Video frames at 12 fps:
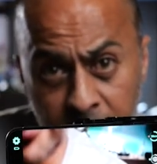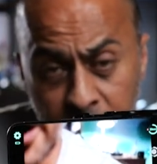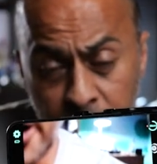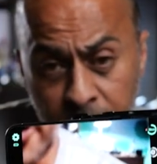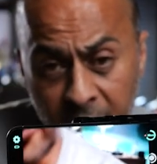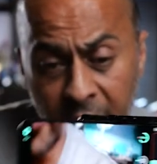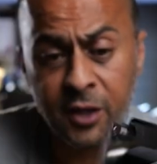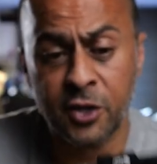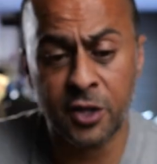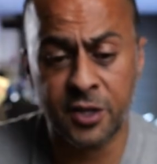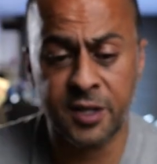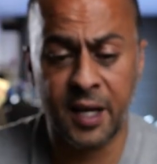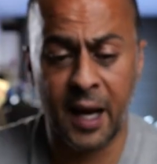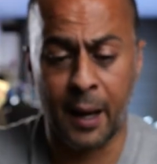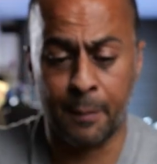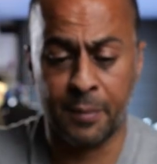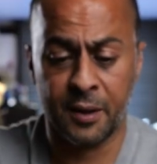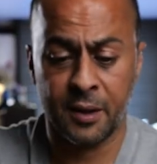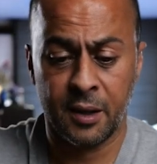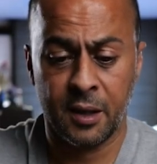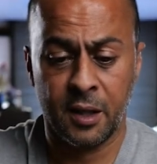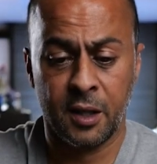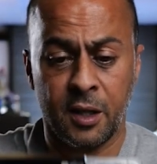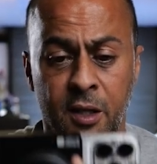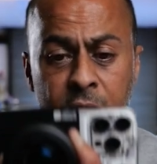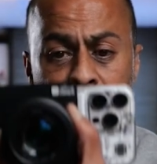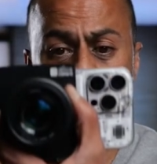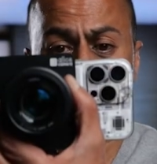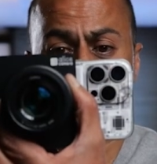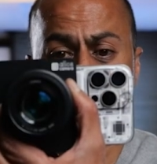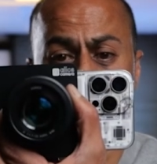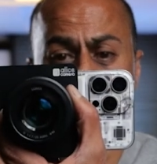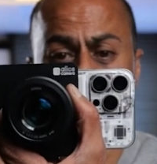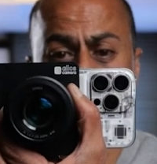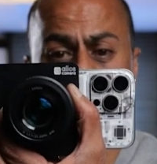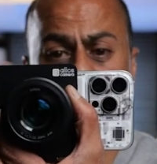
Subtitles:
you can just tap on something to